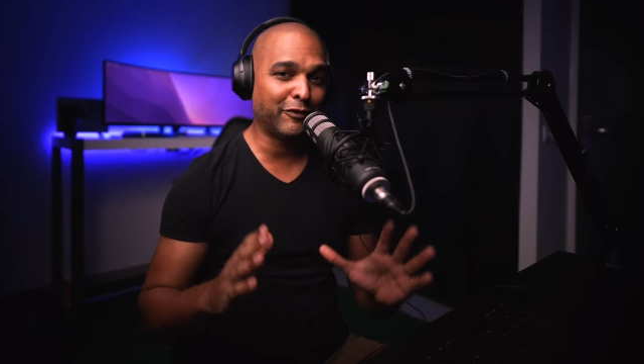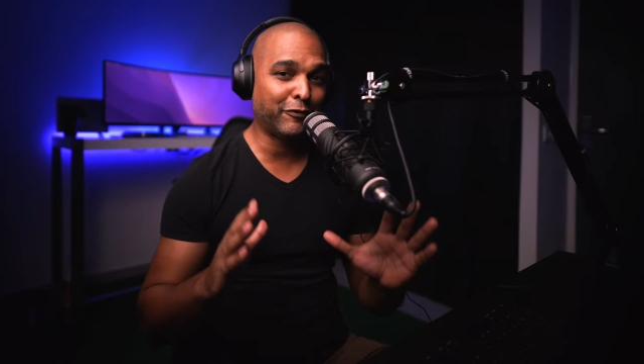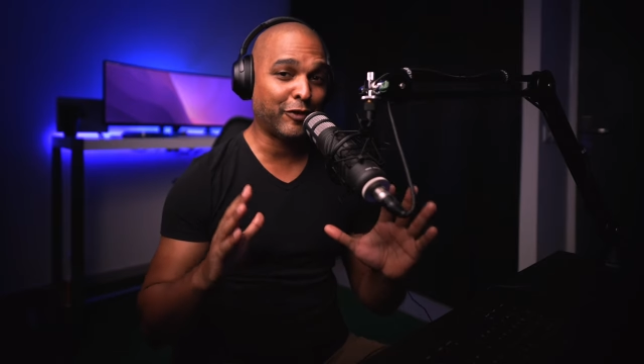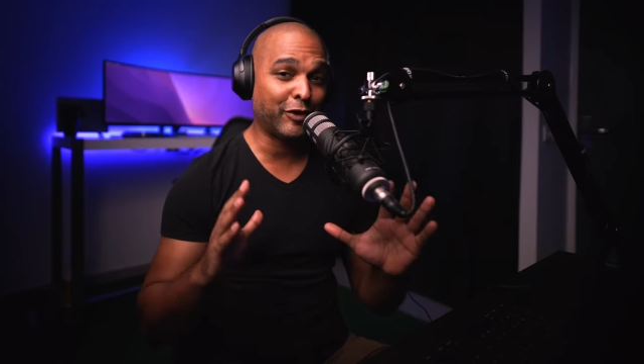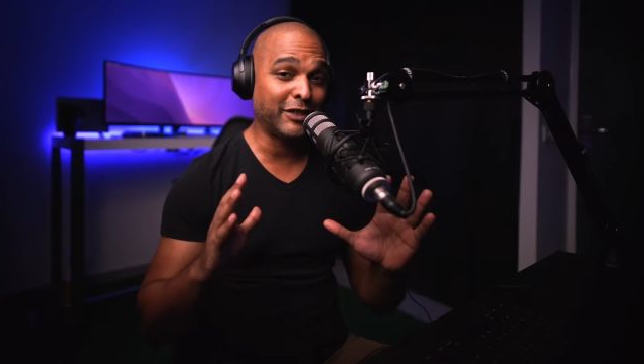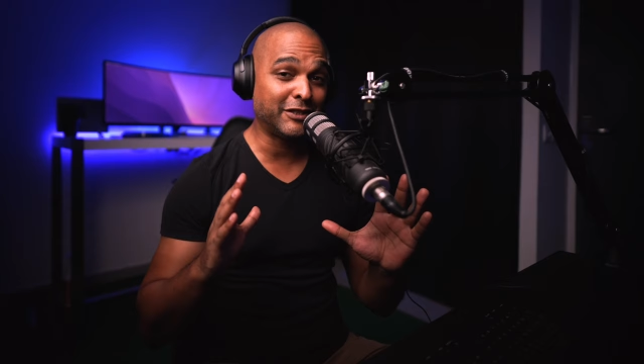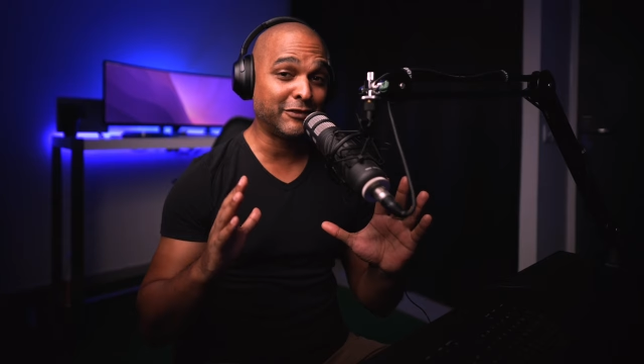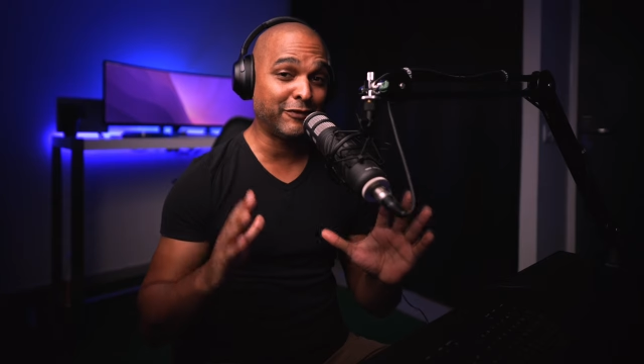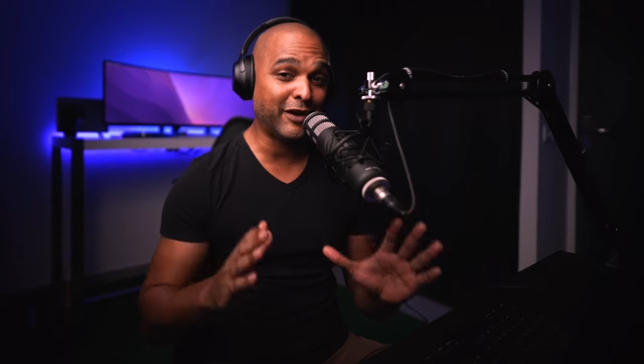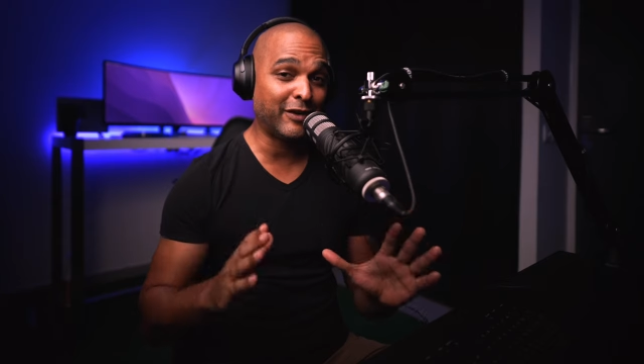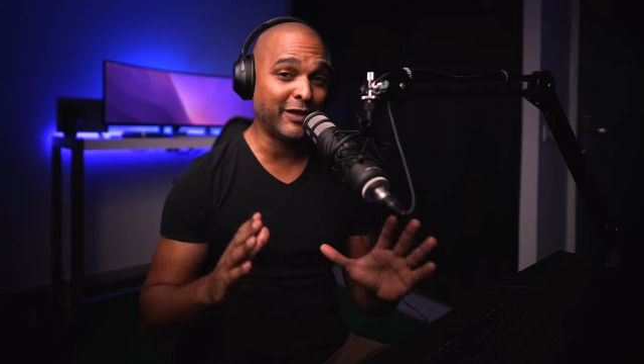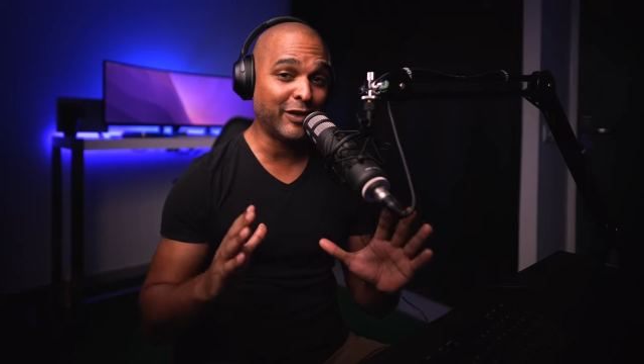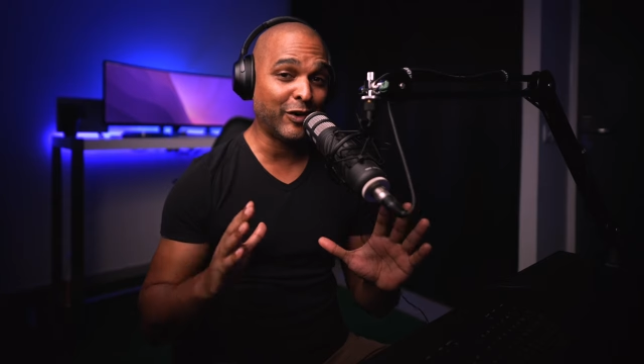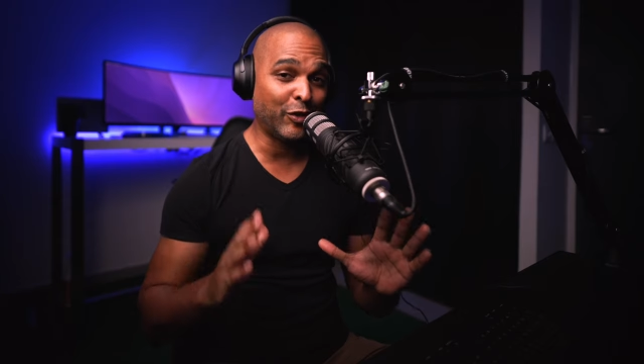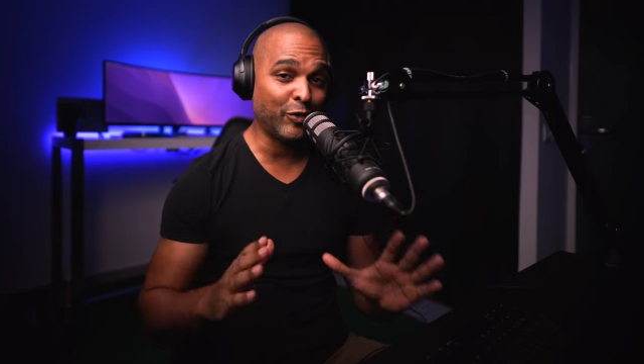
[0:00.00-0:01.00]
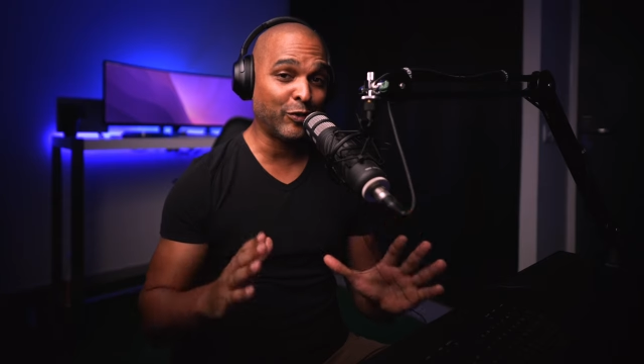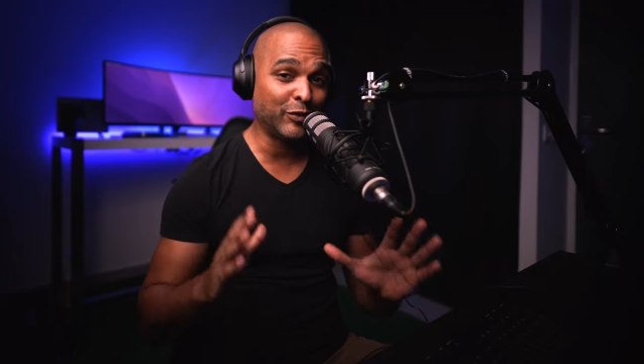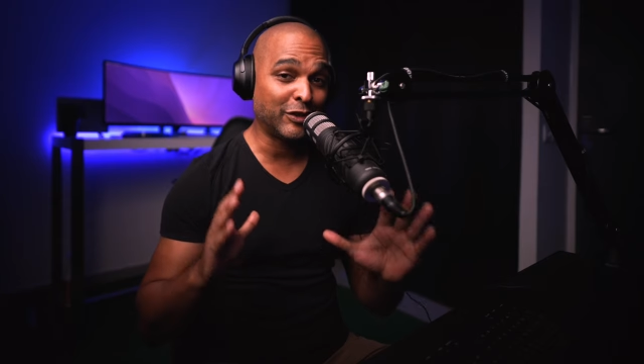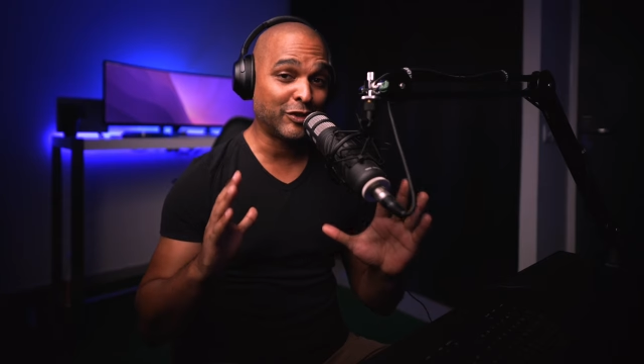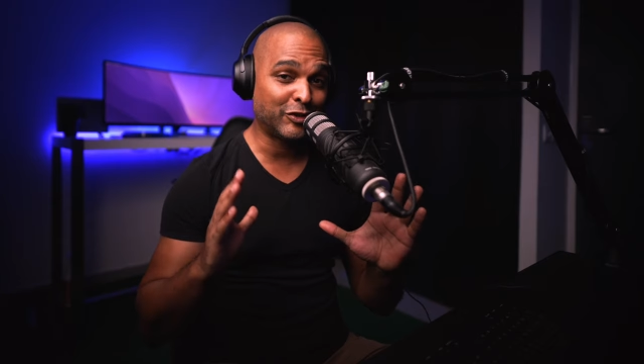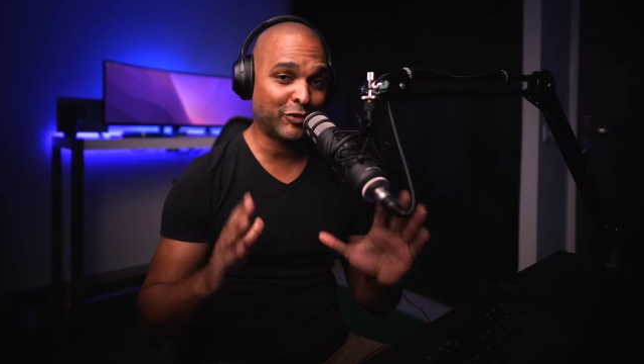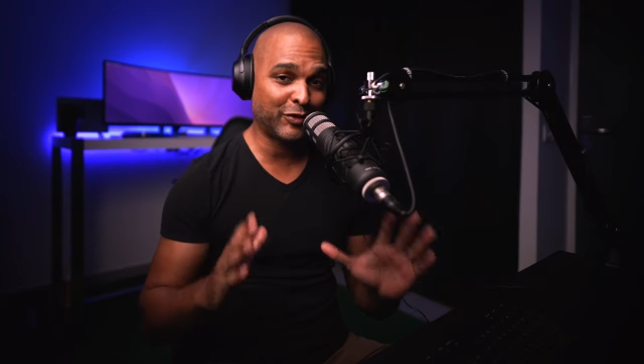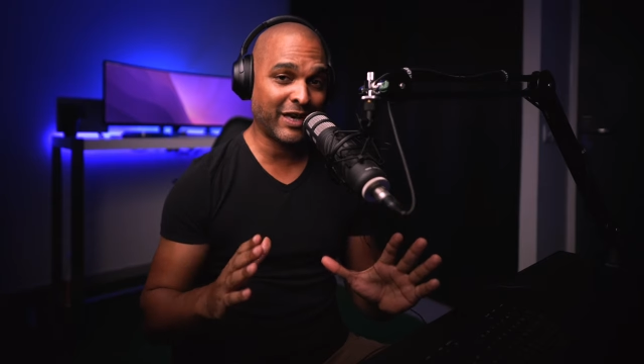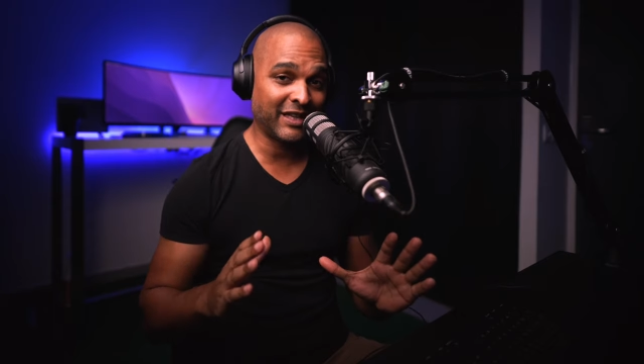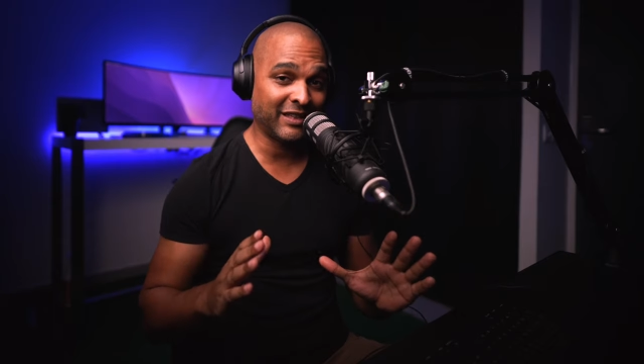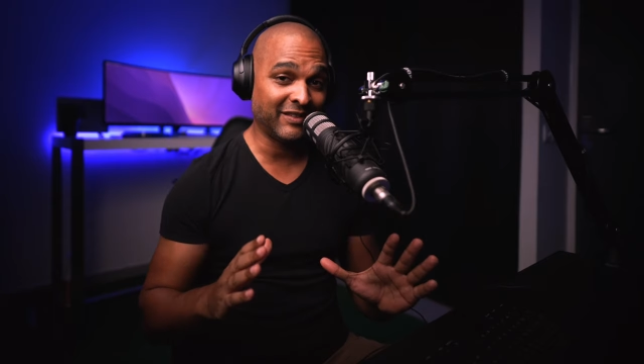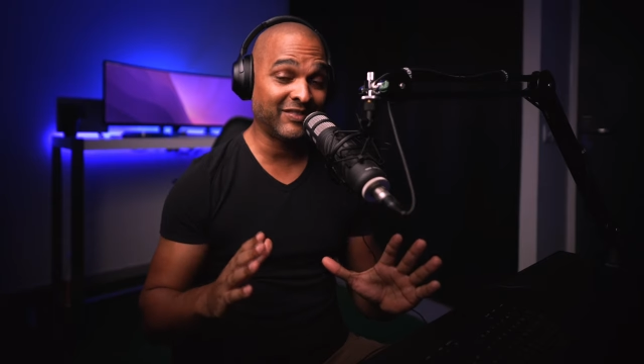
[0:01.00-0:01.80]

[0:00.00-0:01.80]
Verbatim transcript: for its very own trend,